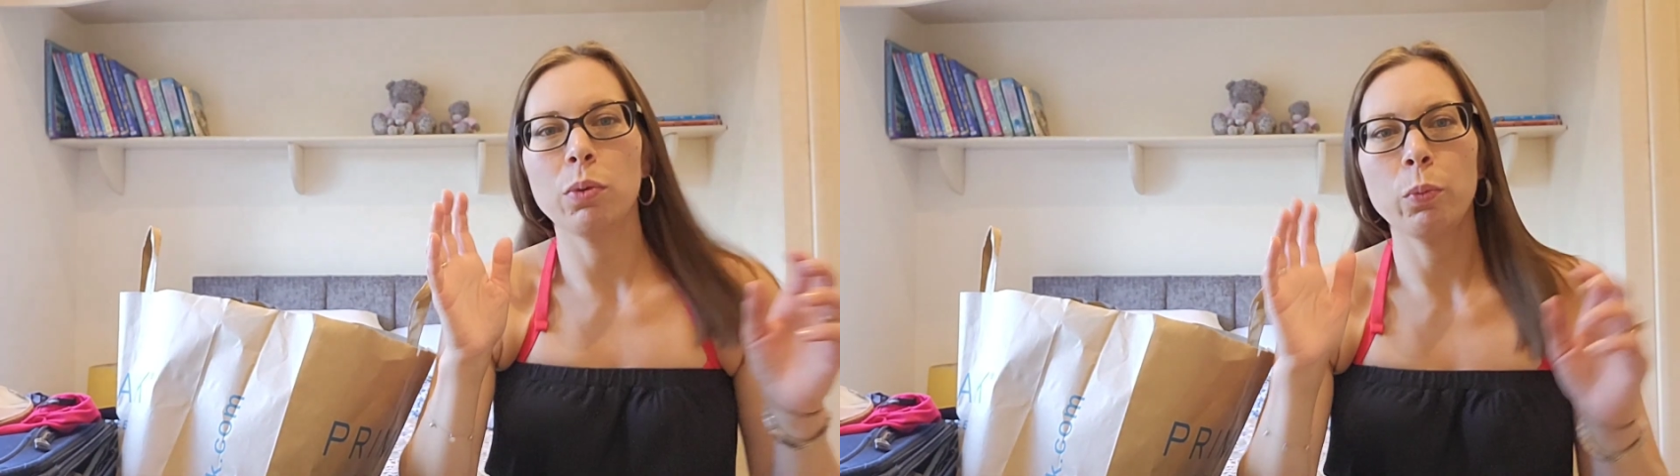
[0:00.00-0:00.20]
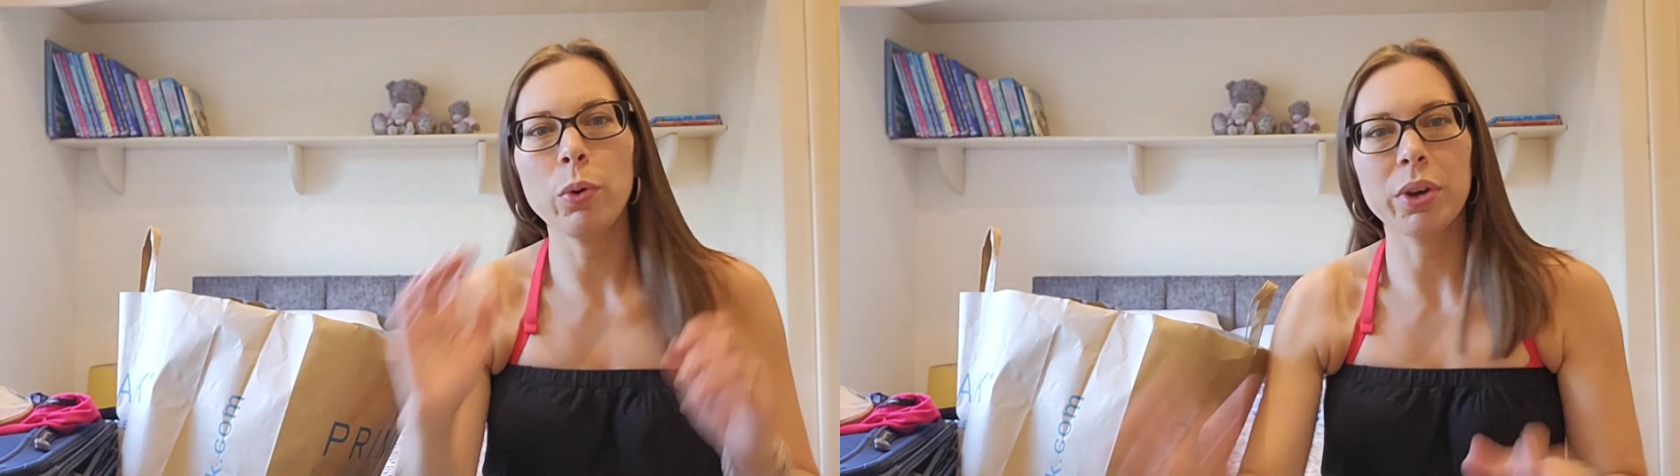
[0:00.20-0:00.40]

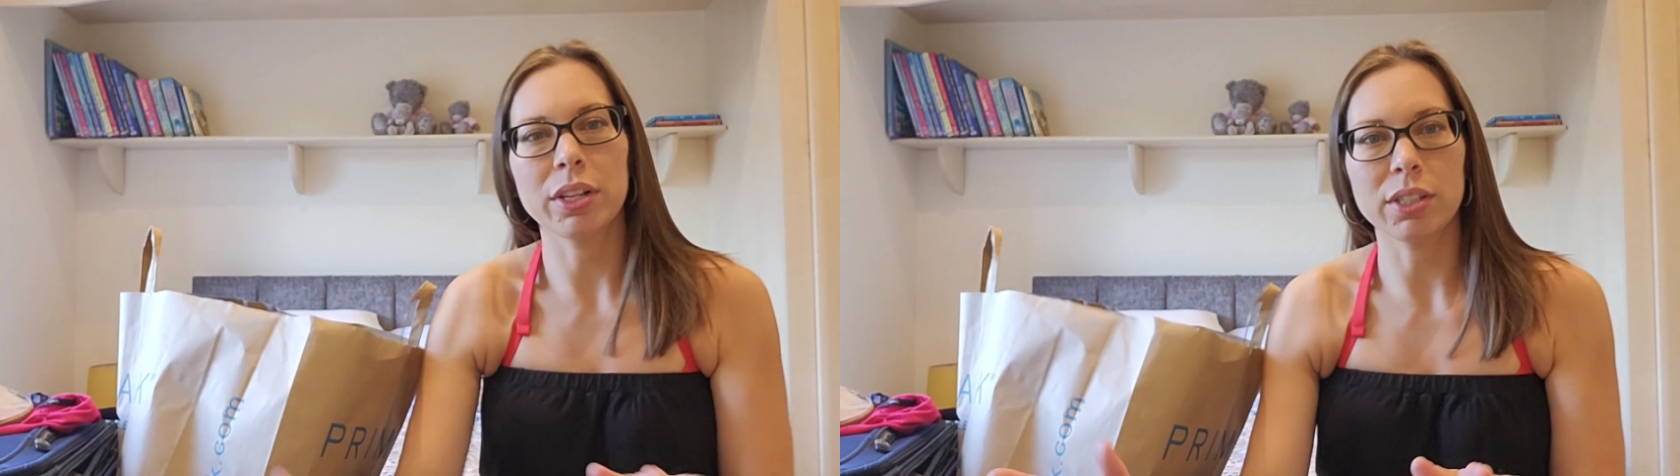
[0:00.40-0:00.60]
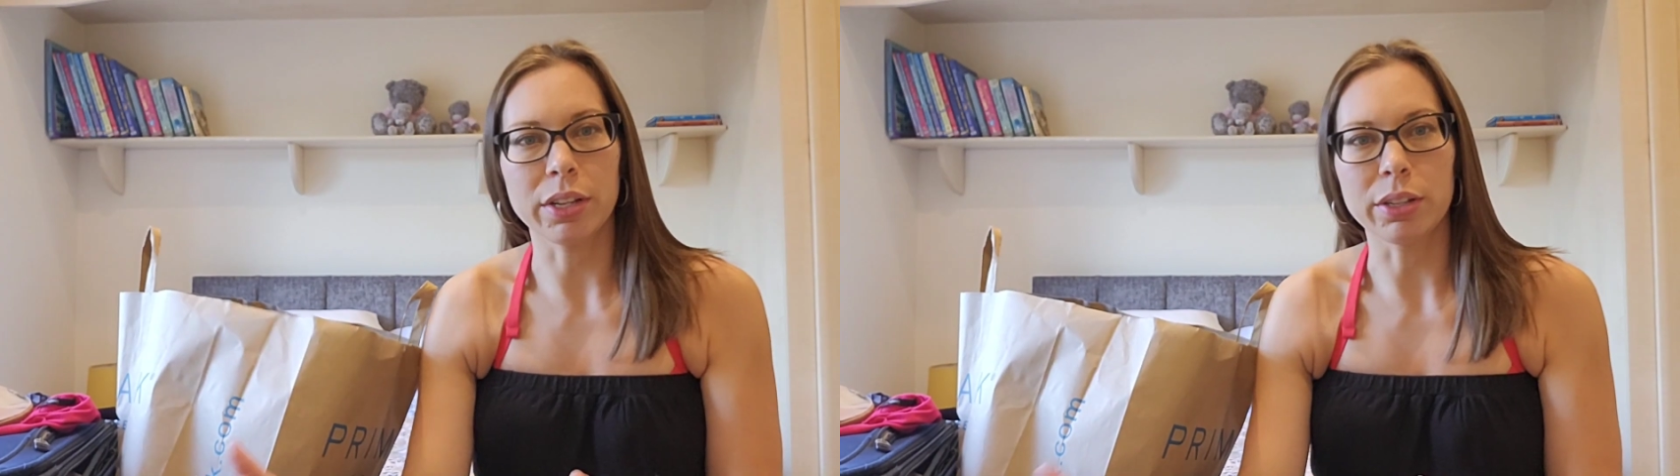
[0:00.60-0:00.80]

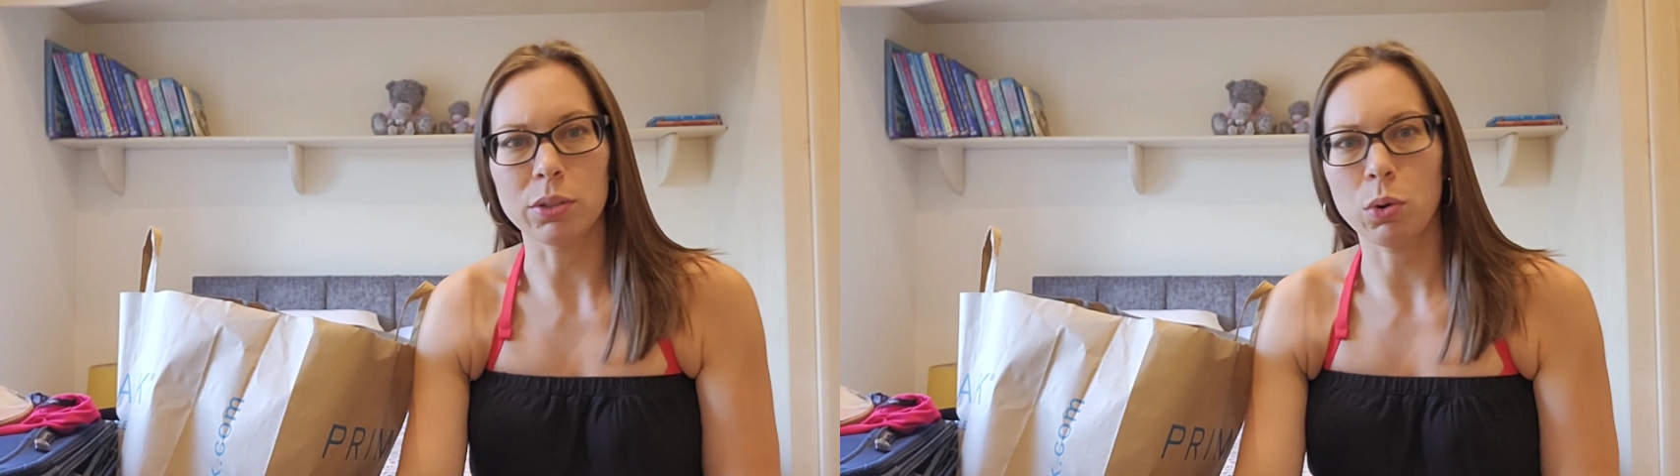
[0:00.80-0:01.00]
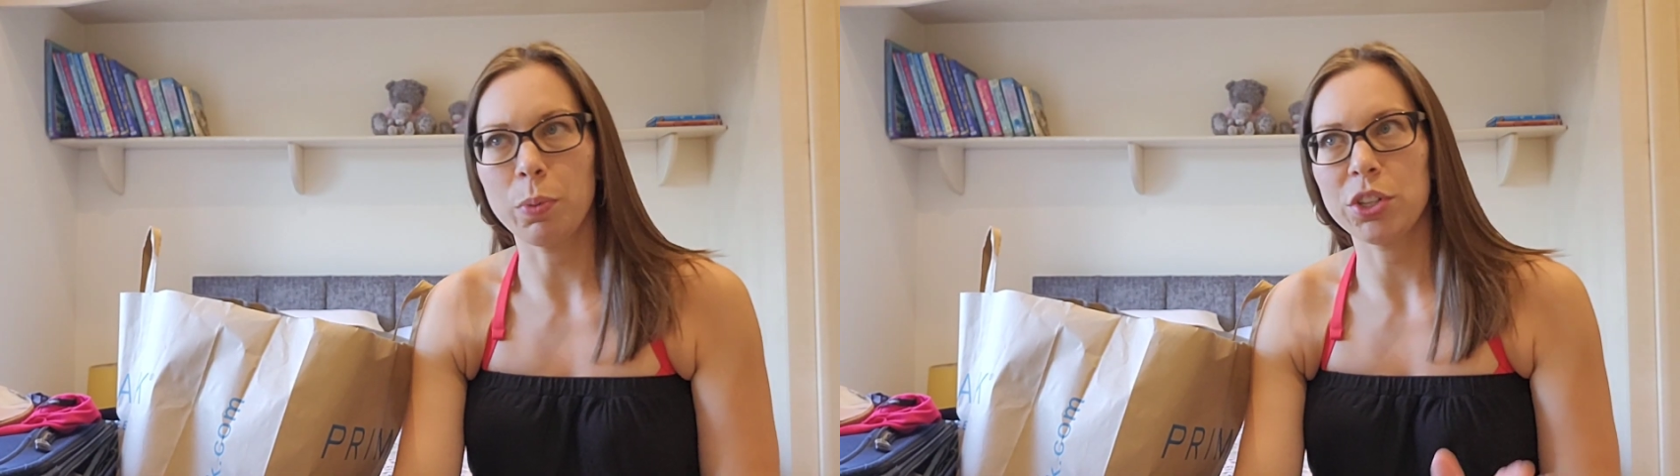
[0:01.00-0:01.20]
Wilkinson's,
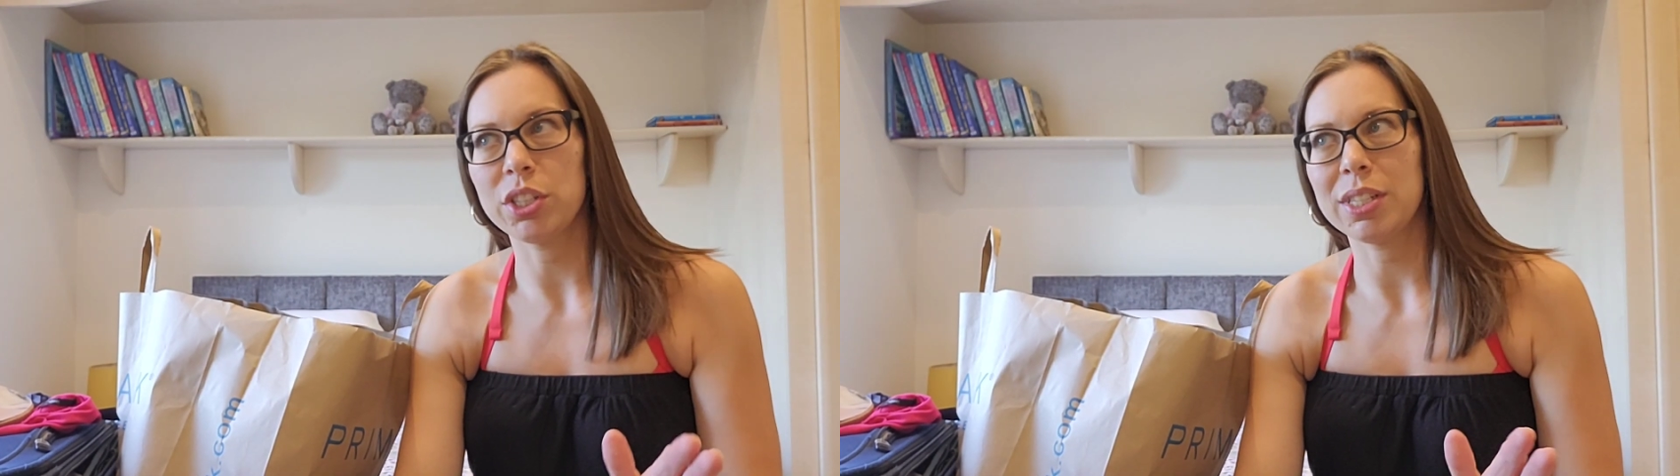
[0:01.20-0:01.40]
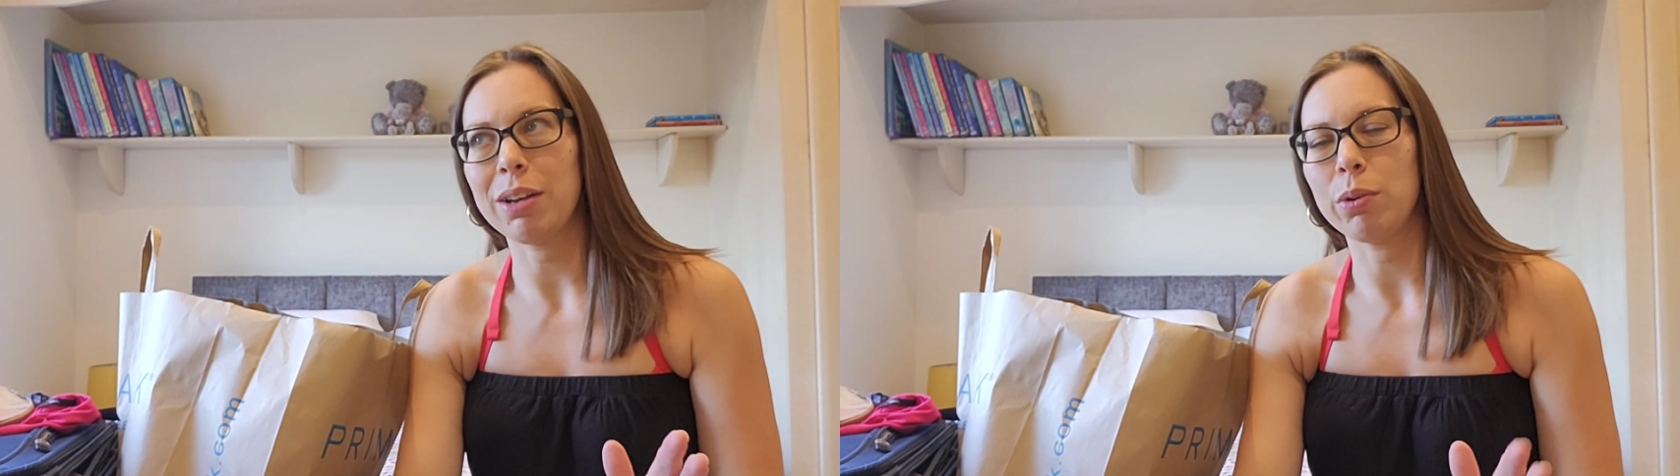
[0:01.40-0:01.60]
or which
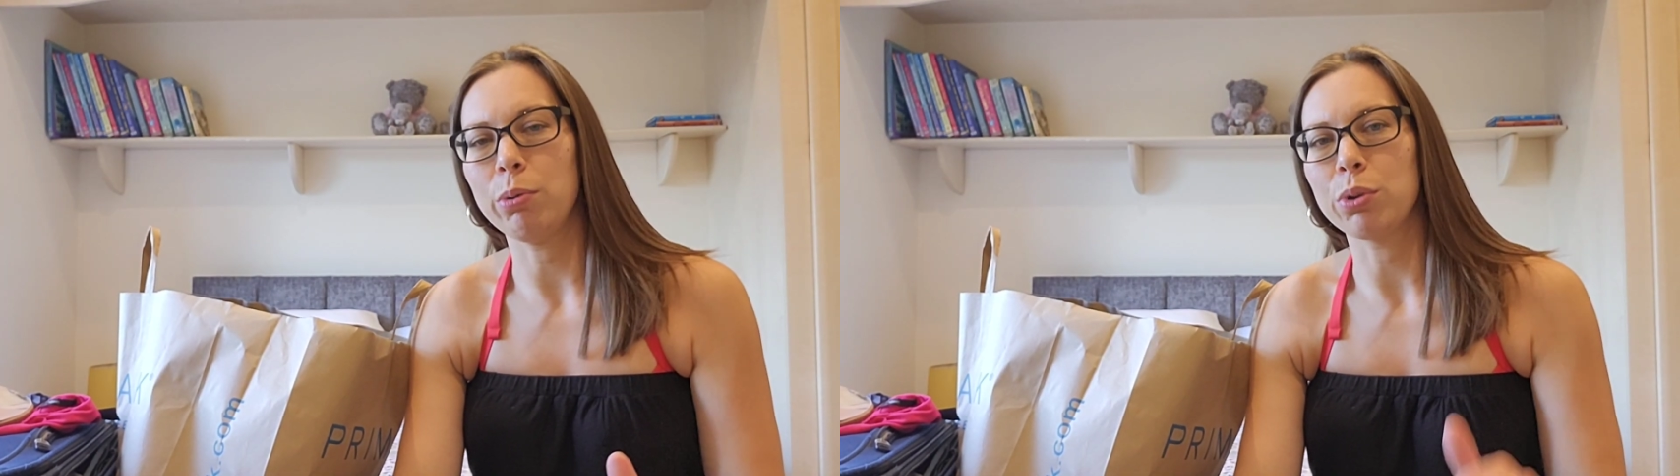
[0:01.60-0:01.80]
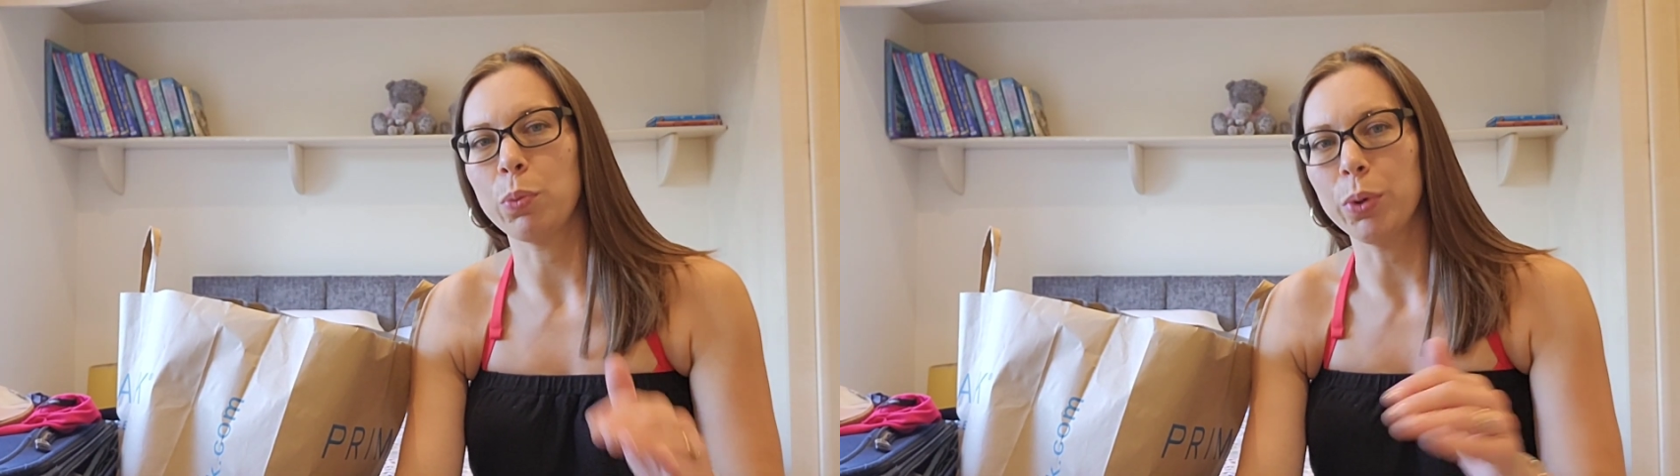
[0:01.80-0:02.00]
is now
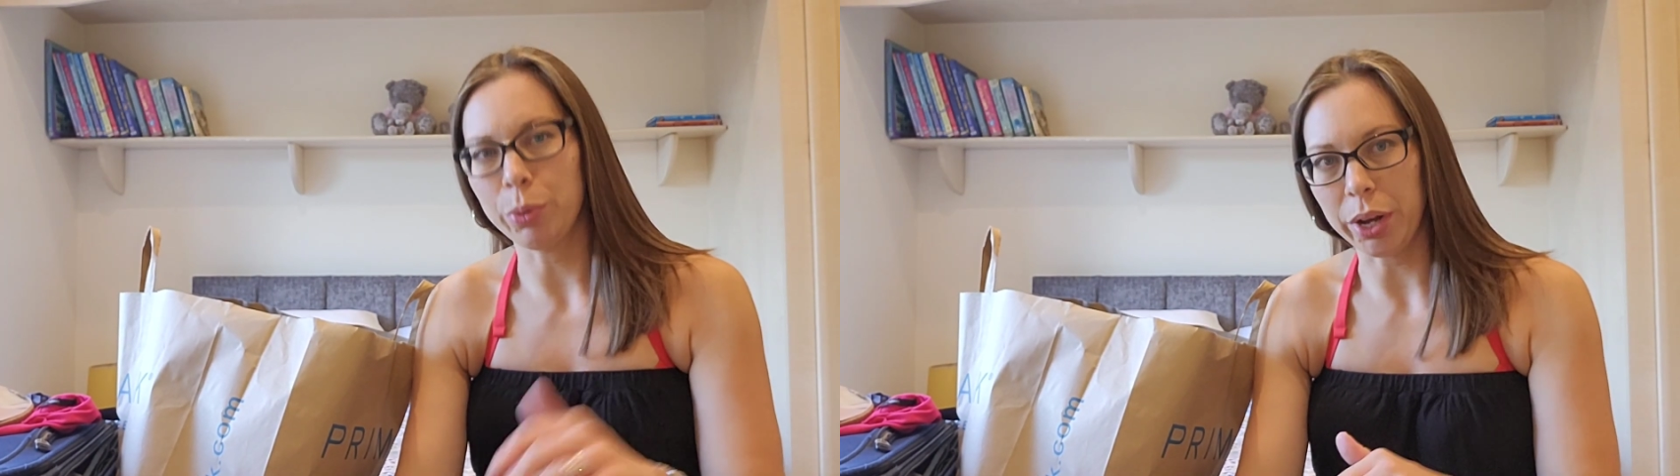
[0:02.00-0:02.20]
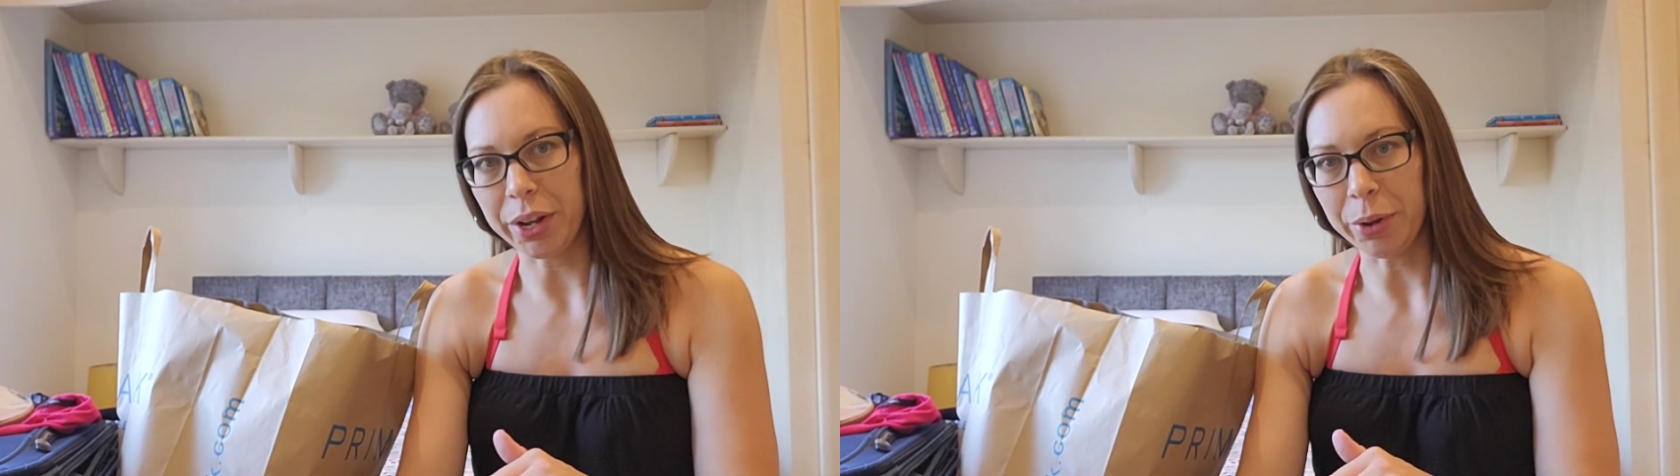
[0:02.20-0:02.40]
called
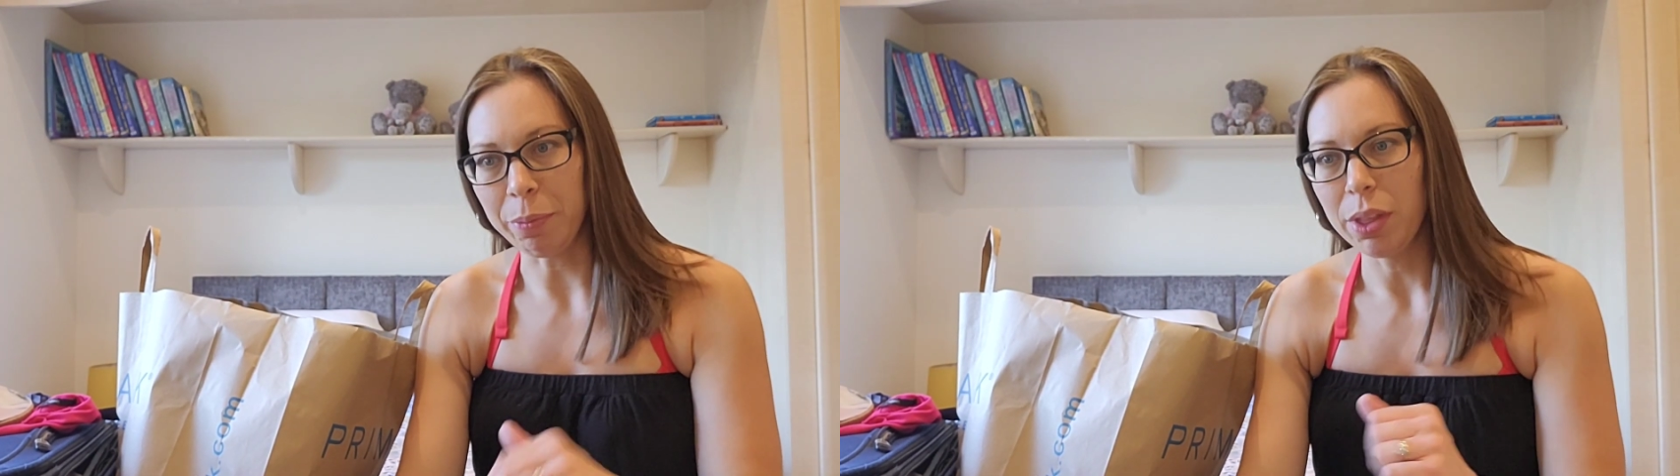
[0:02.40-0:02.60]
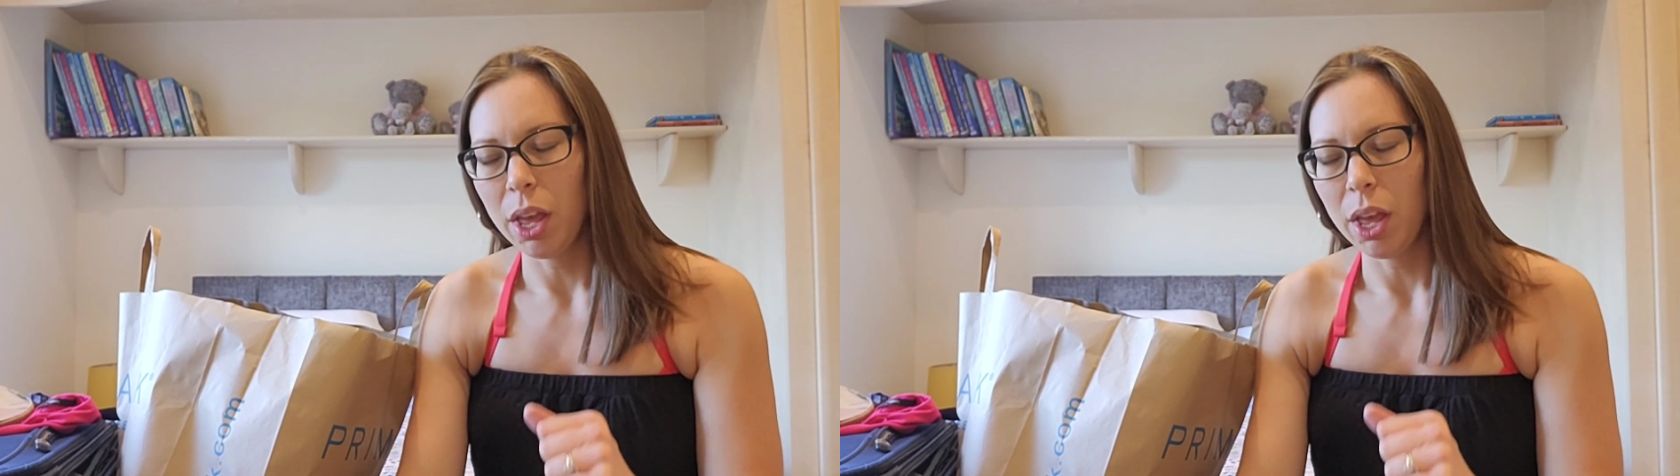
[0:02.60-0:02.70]
Wilko,